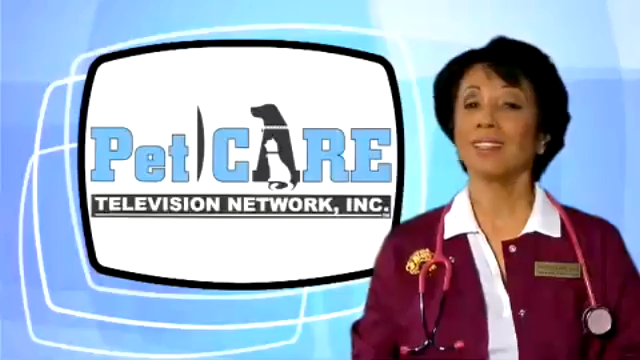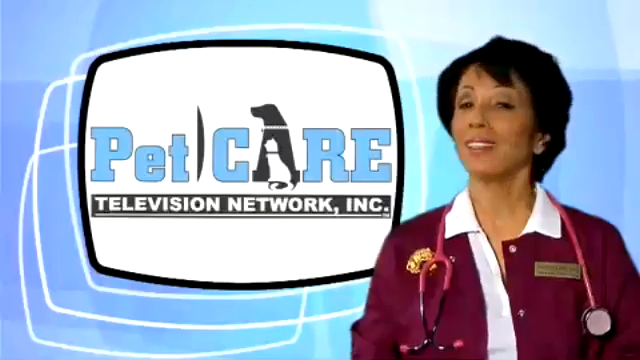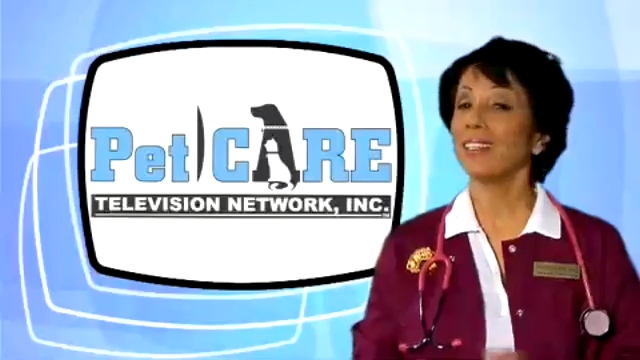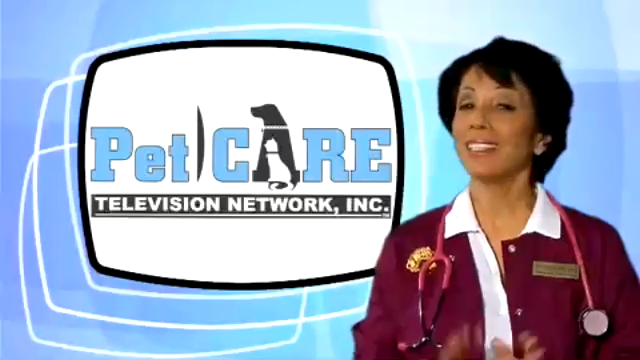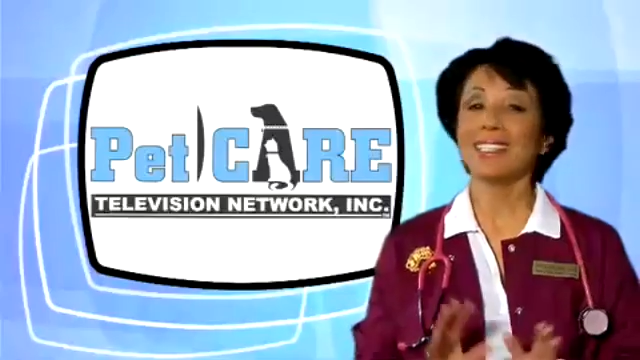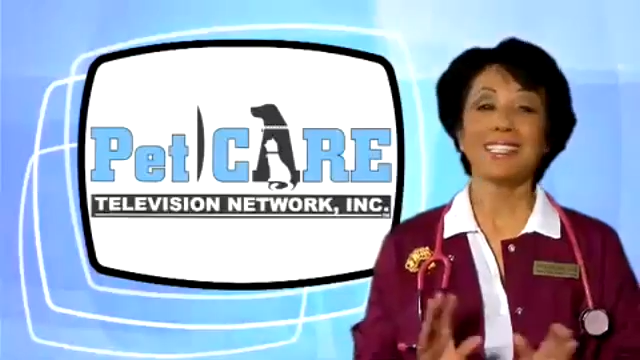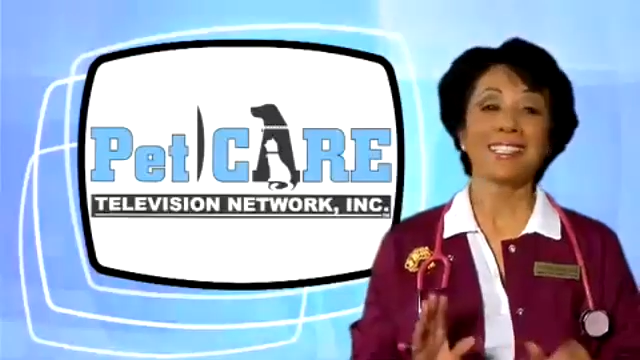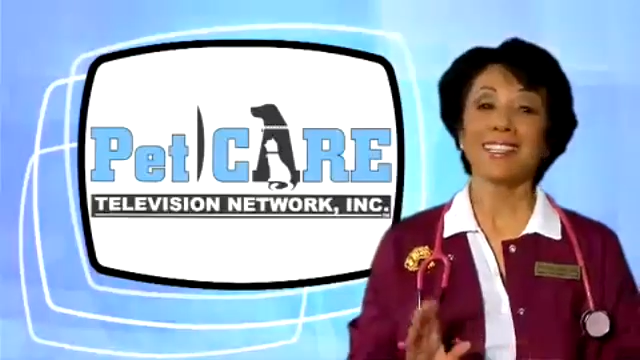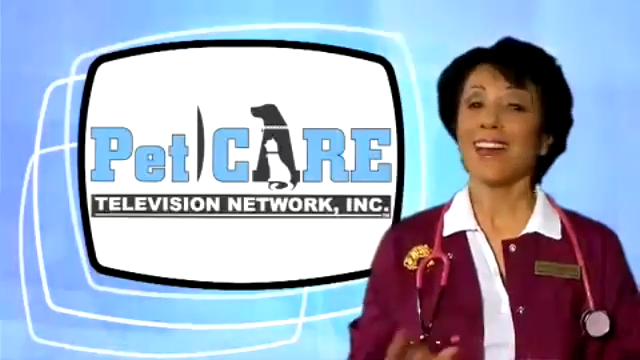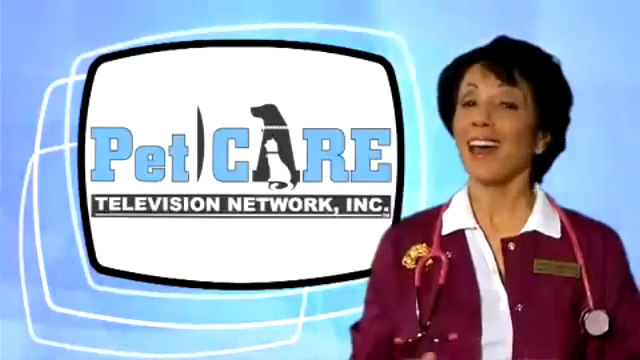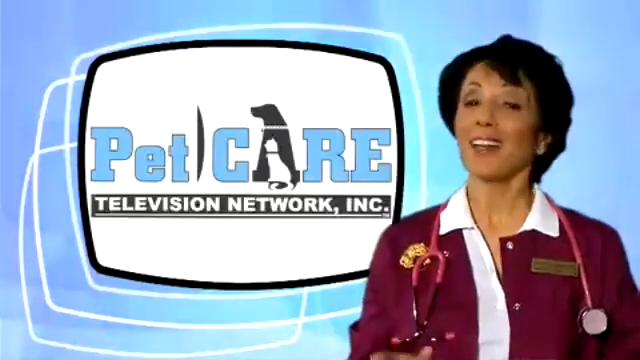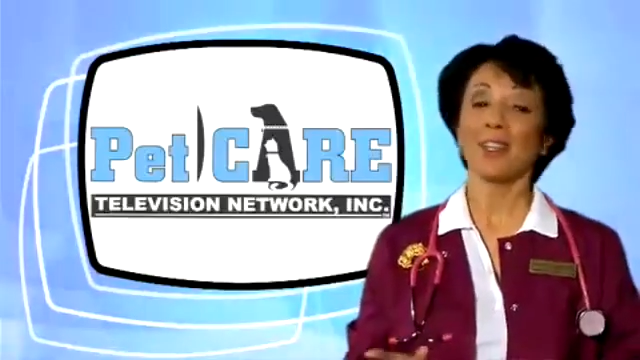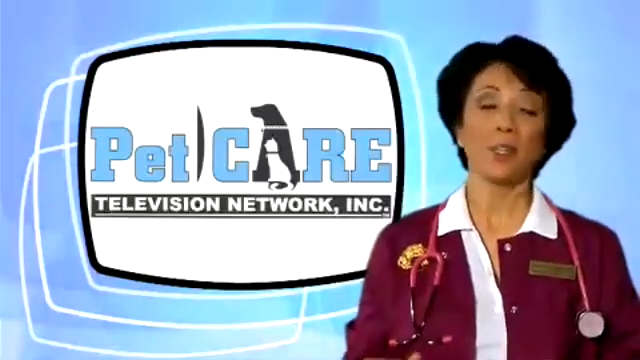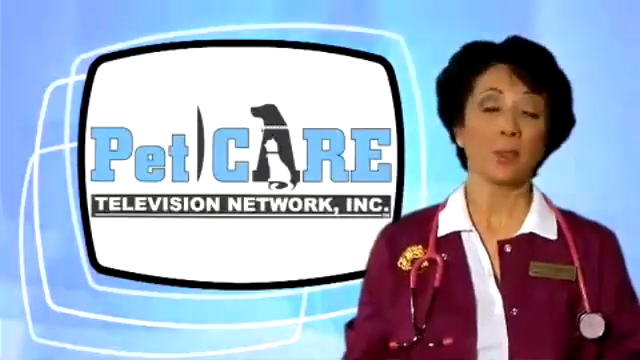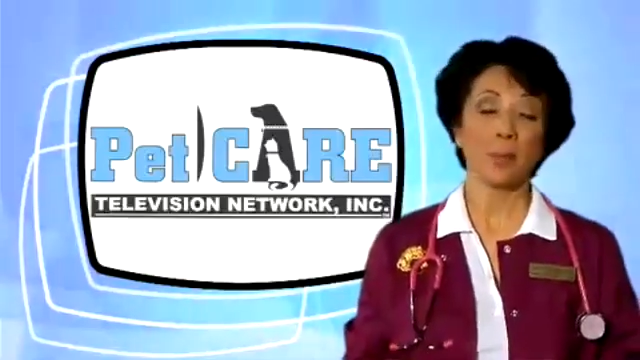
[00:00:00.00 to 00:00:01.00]
This is
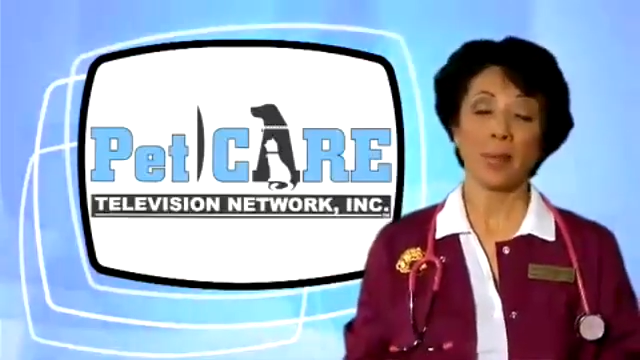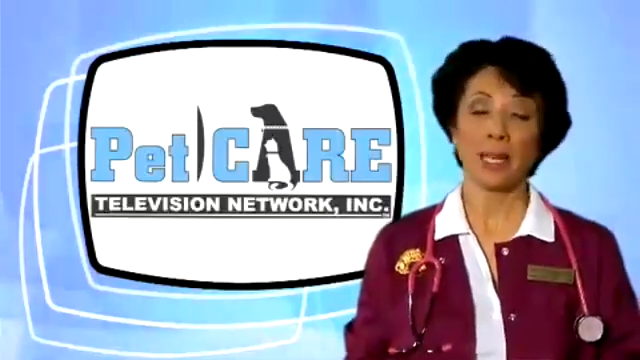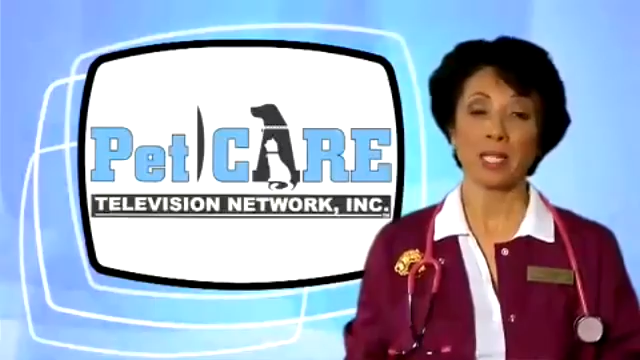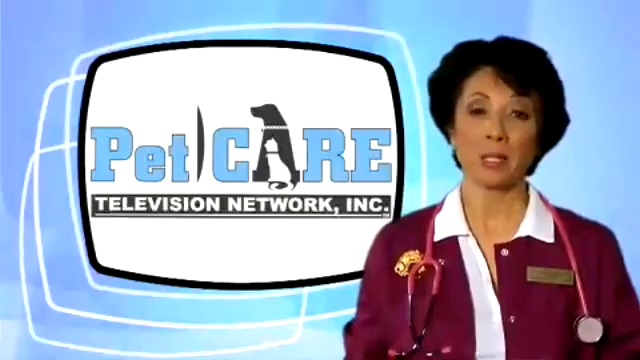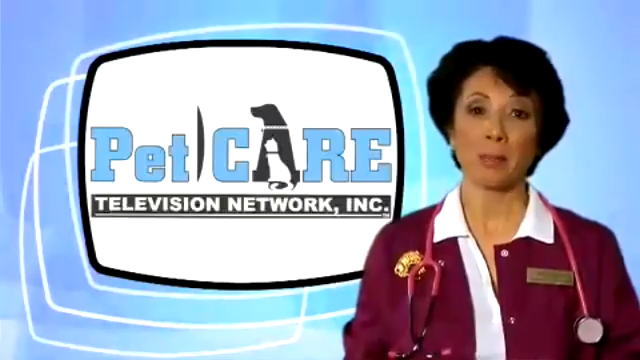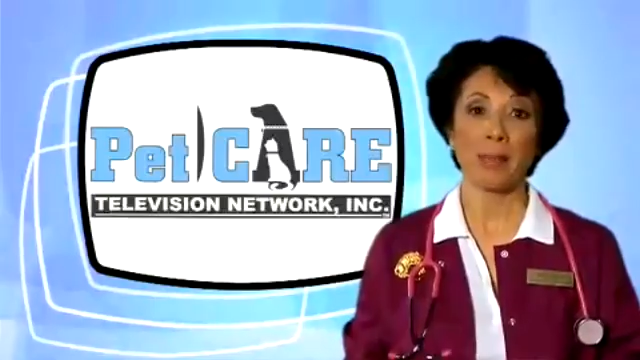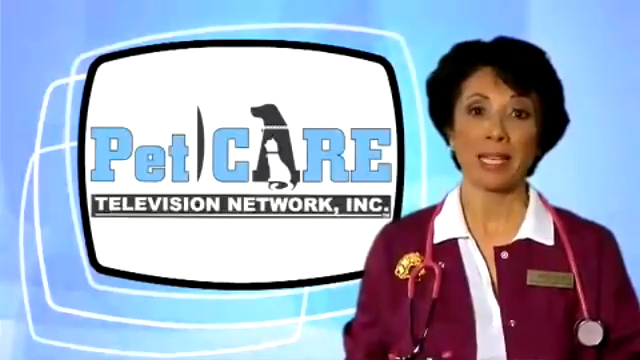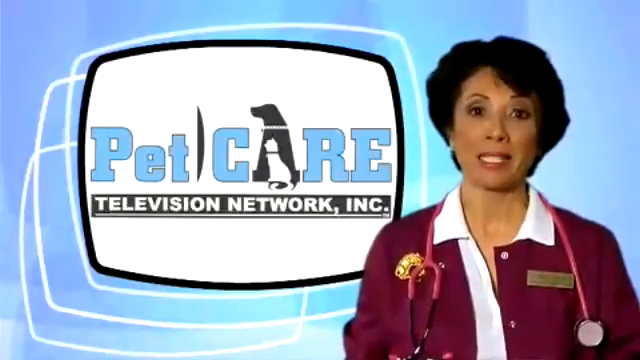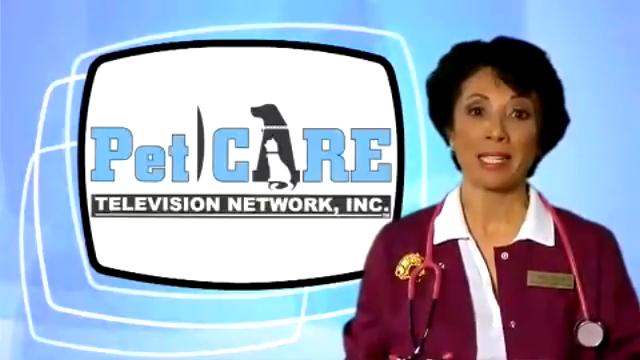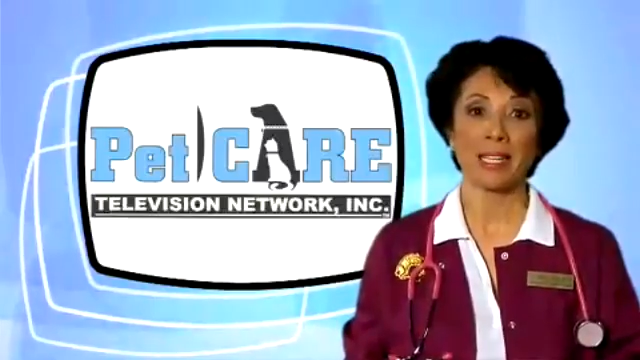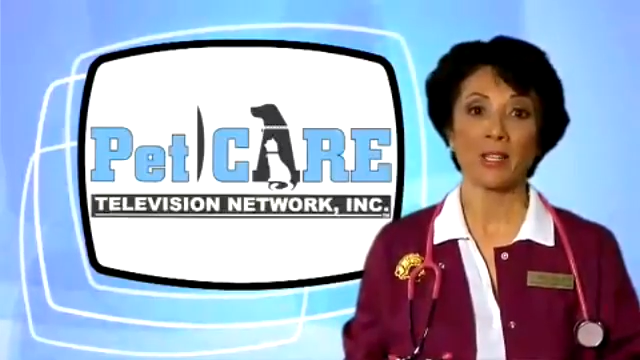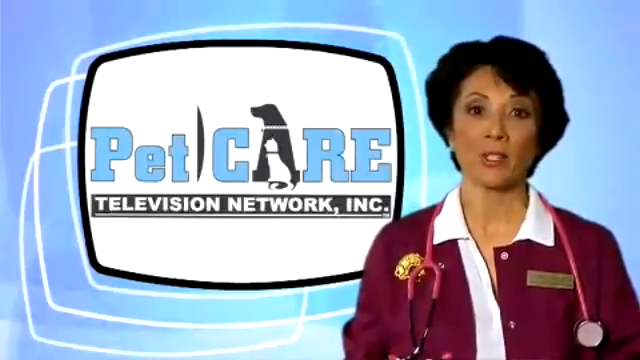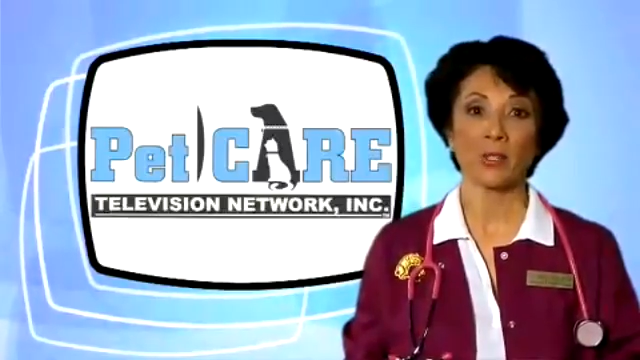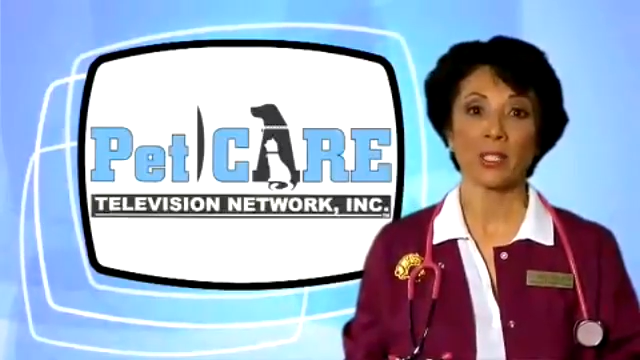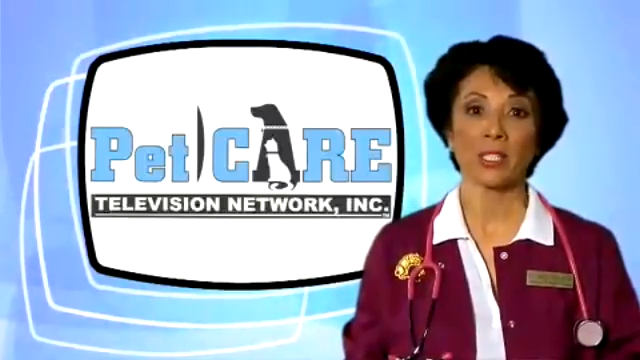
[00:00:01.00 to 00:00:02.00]
not in your pet's best
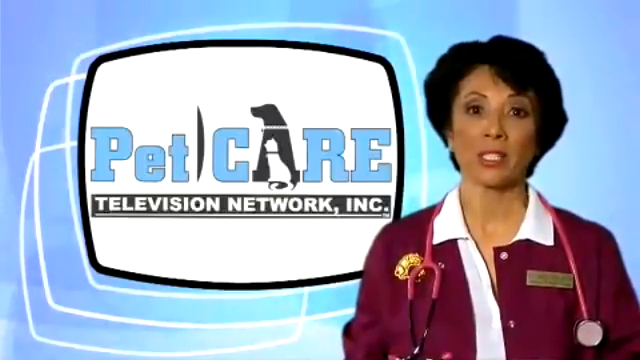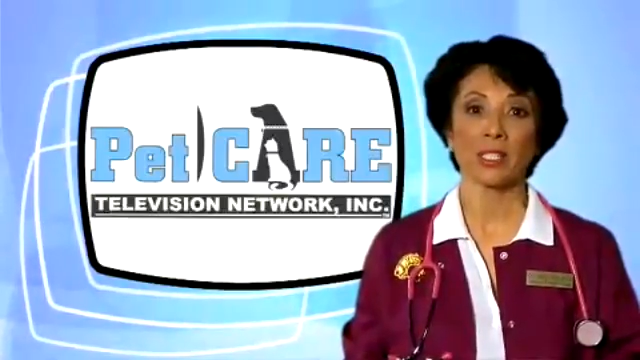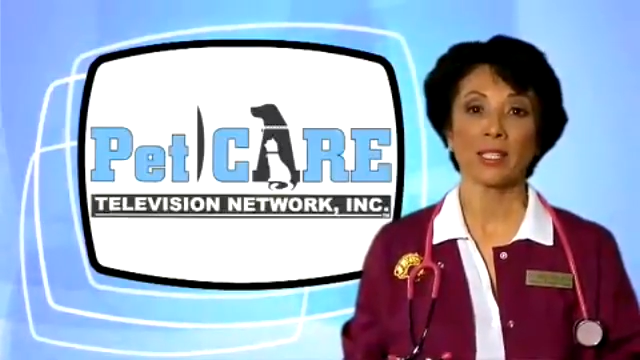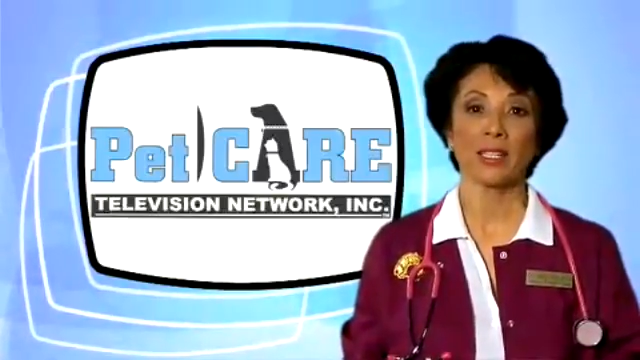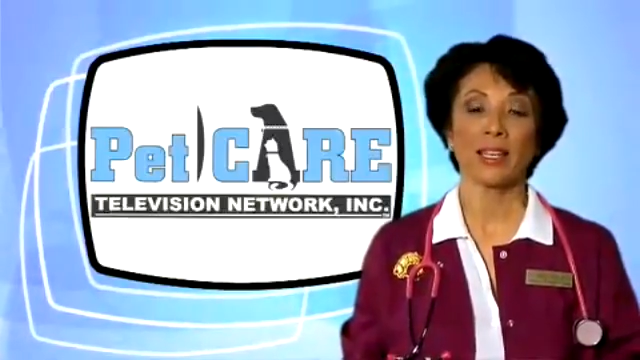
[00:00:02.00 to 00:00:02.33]
interest.